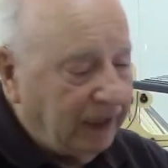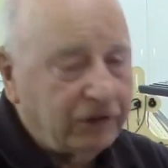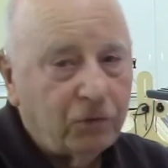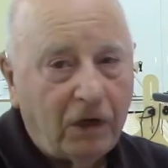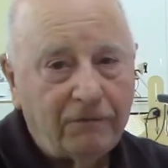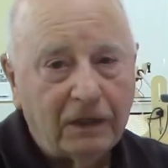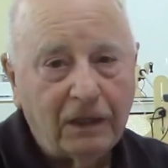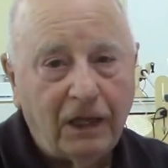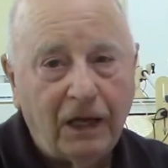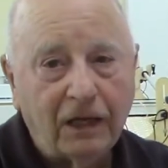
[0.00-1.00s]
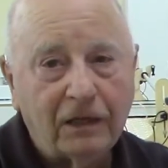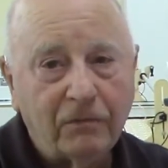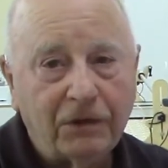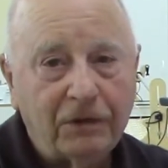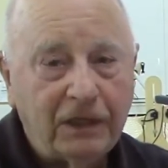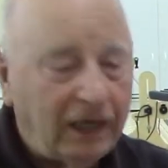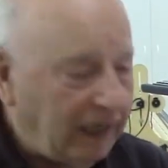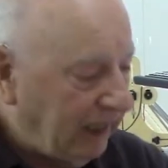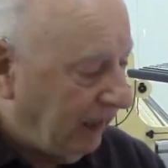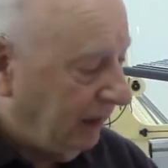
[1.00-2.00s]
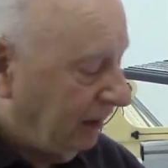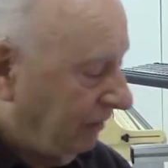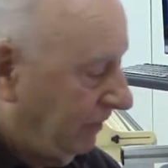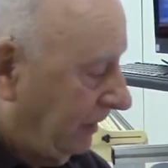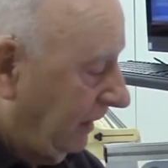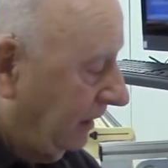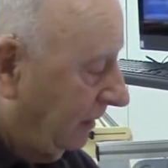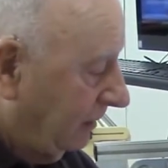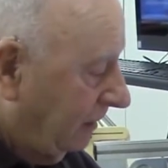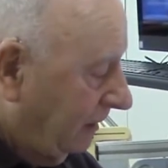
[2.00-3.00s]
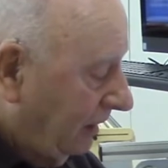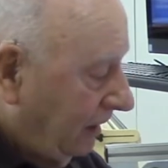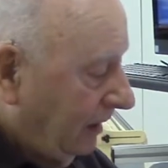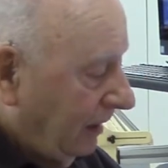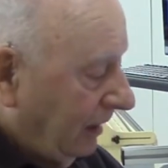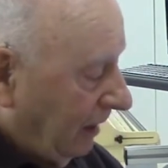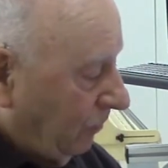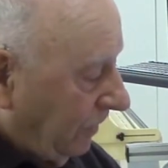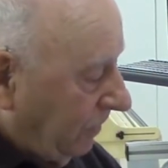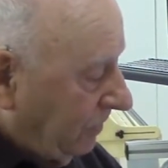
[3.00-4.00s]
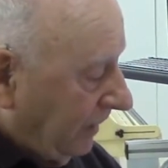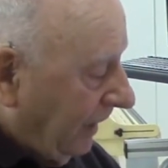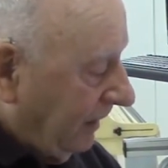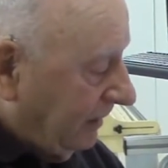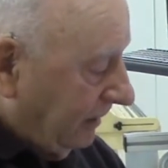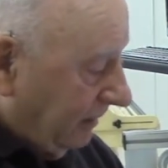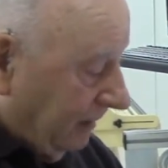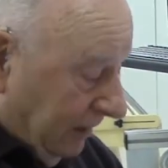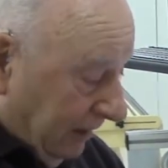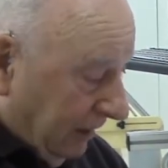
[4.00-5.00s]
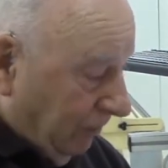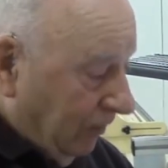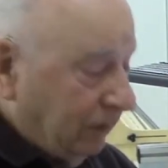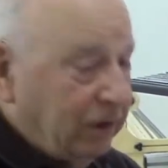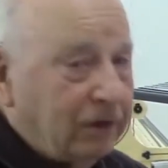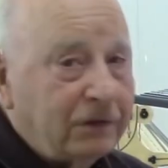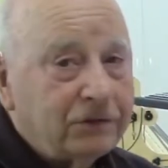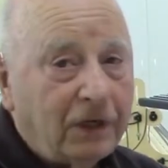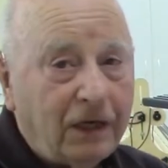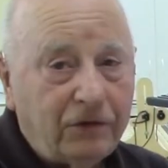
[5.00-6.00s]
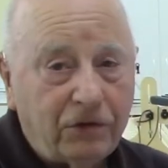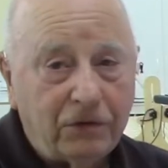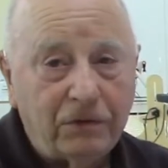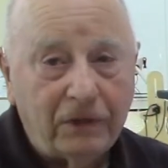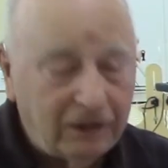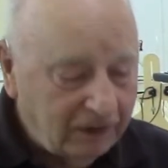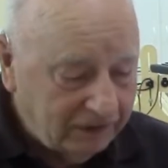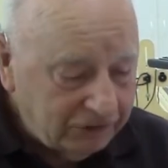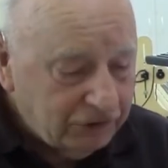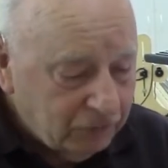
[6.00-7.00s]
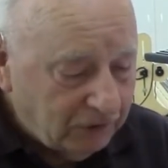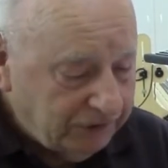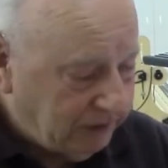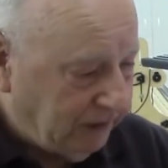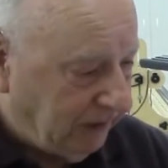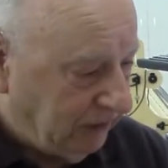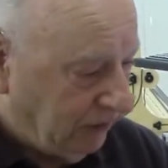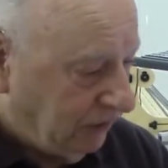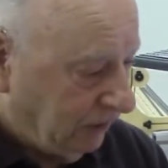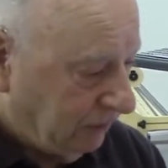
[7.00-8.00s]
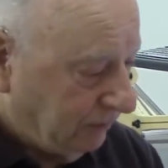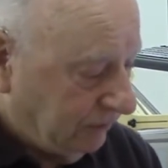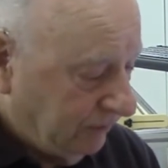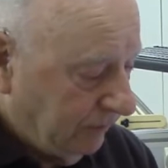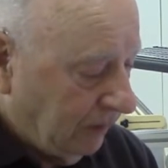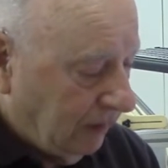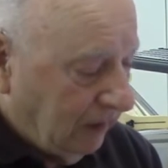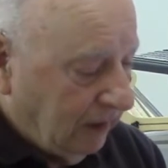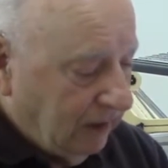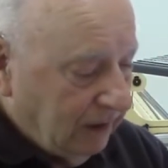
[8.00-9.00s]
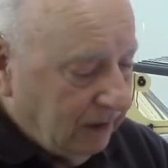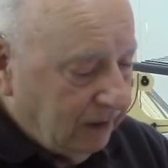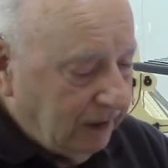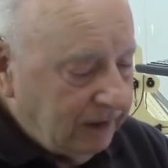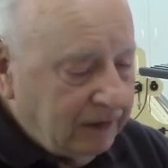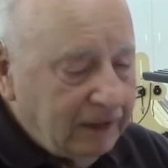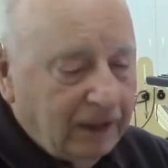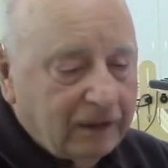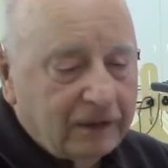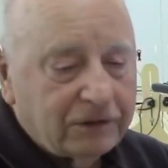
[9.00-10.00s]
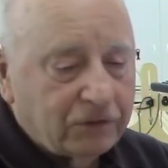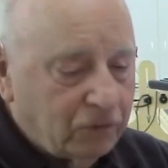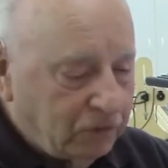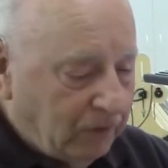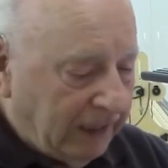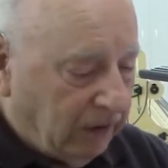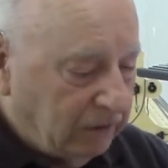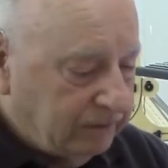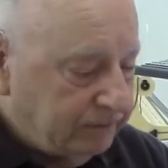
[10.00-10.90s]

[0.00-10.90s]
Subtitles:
at 12 o'clock with the eye of the needle. And when you tighten it and it turns on you, this is what you need to do. You need to take the screw out,